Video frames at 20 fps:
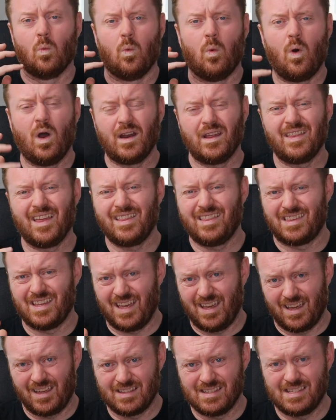One of the
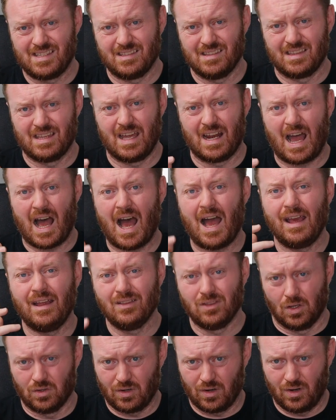things that I
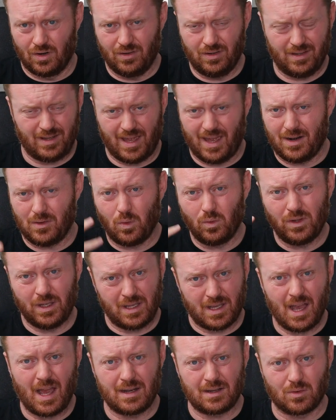learned, and
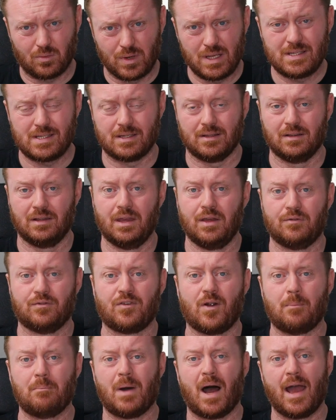only kind of recently
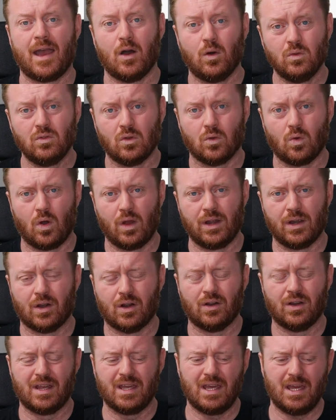from my own
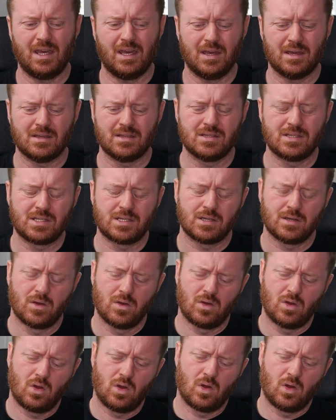lawyer, is